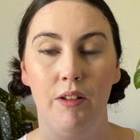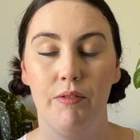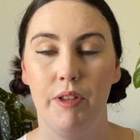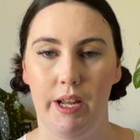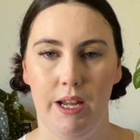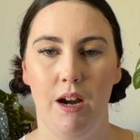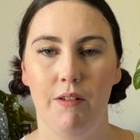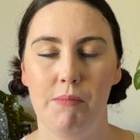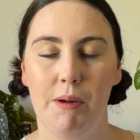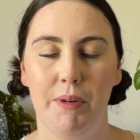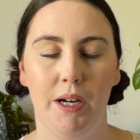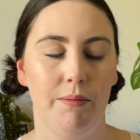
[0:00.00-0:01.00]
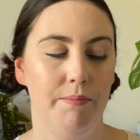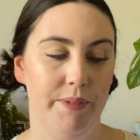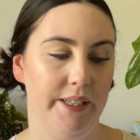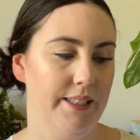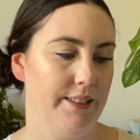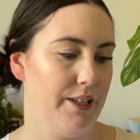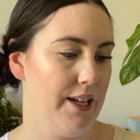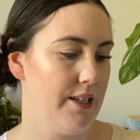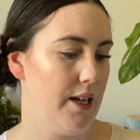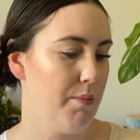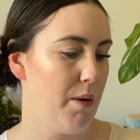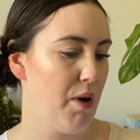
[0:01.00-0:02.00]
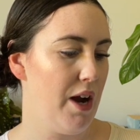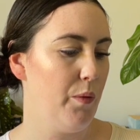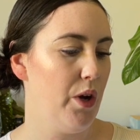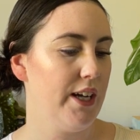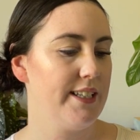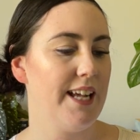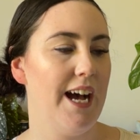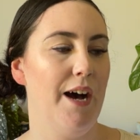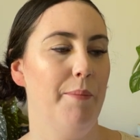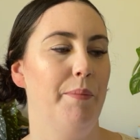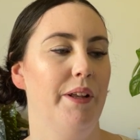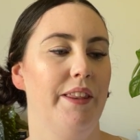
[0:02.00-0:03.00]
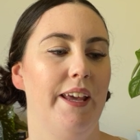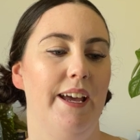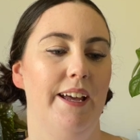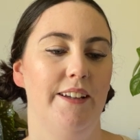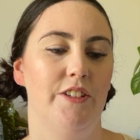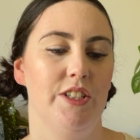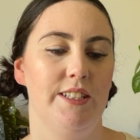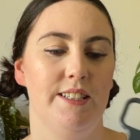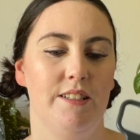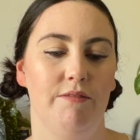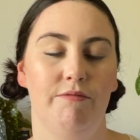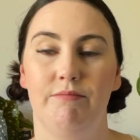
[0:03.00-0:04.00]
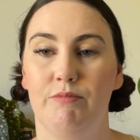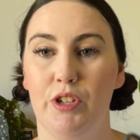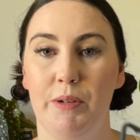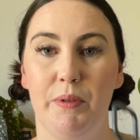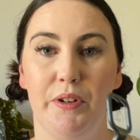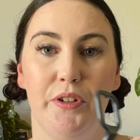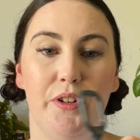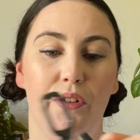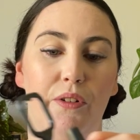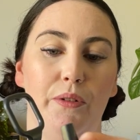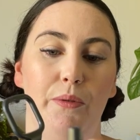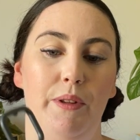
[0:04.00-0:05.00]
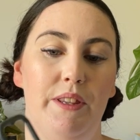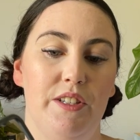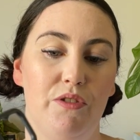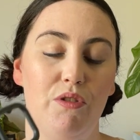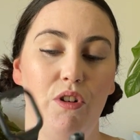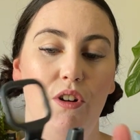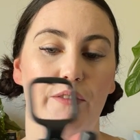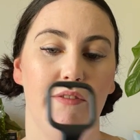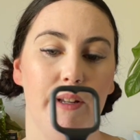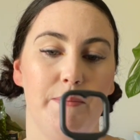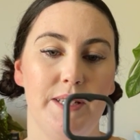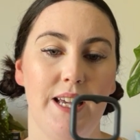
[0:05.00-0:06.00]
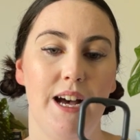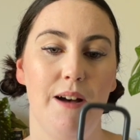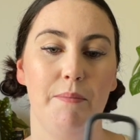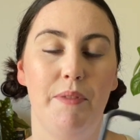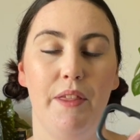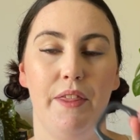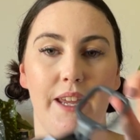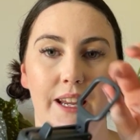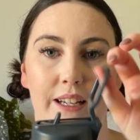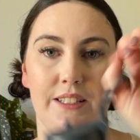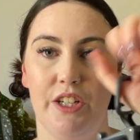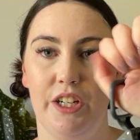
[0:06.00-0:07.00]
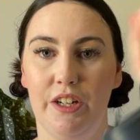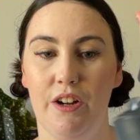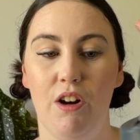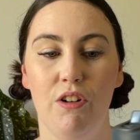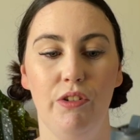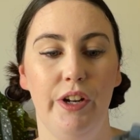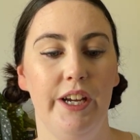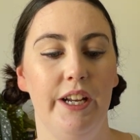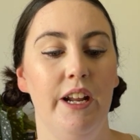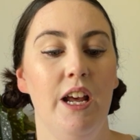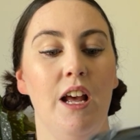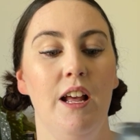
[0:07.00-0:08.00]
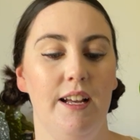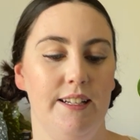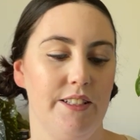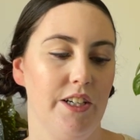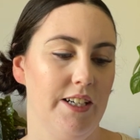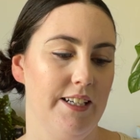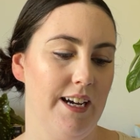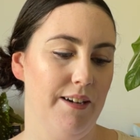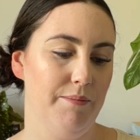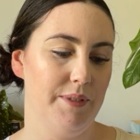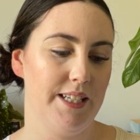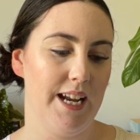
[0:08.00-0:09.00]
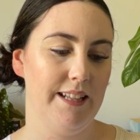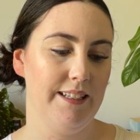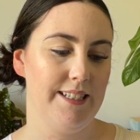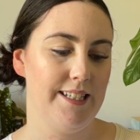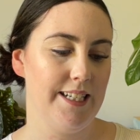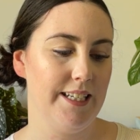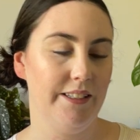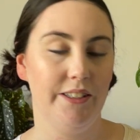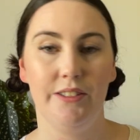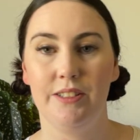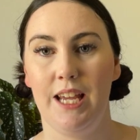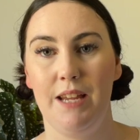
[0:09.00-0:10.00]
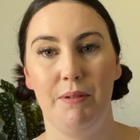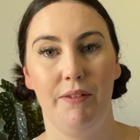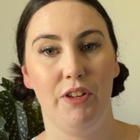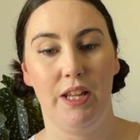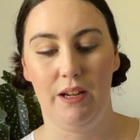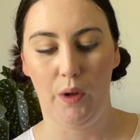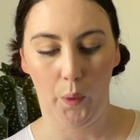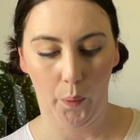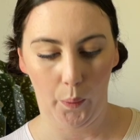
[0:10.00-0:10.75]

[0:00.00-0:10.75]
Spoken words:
that I can't remember because that's how my brain works. But they're just drink bottle with the straw that flips up, the thing so you can hold it. It's got stainless steel to keep everything.